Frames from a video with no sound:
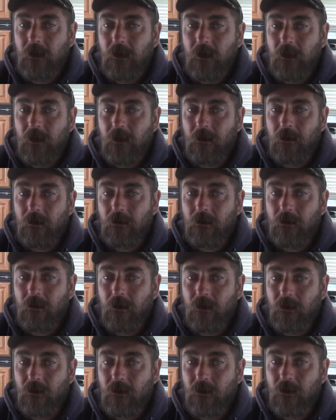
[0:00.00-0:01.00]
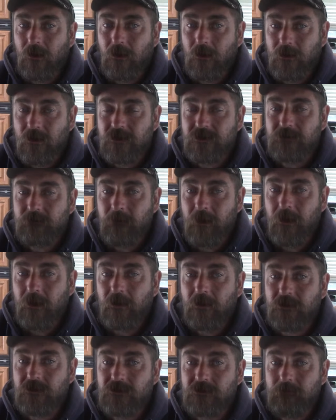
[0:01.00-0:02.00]
are his
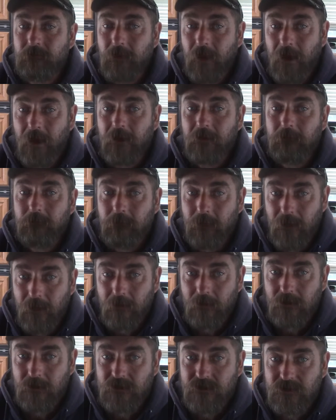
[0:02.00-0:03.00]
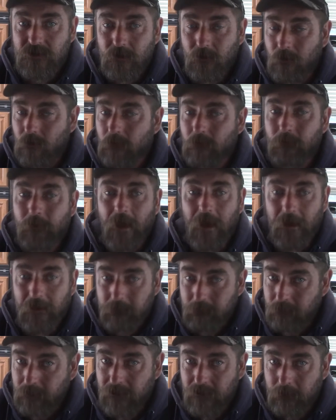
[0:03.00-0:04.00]
parents bad parents or
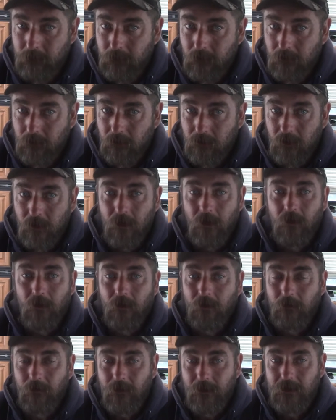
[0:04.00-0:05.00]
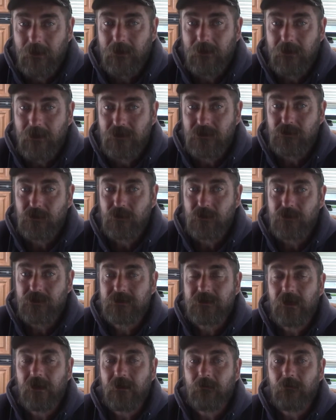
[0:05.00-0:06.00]
bad people or any of that sort of
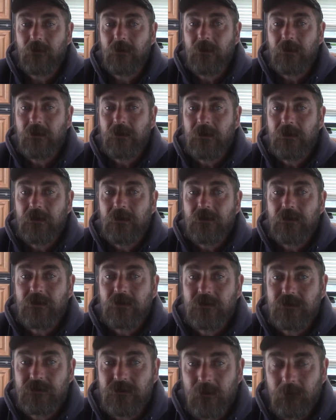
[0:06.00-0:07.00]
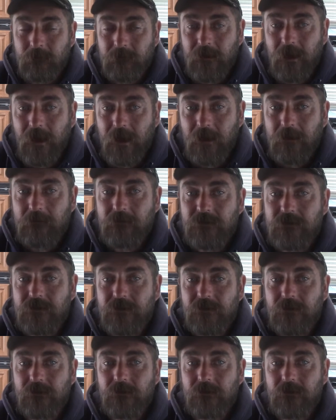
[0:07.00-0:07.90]
stuff. Sometimes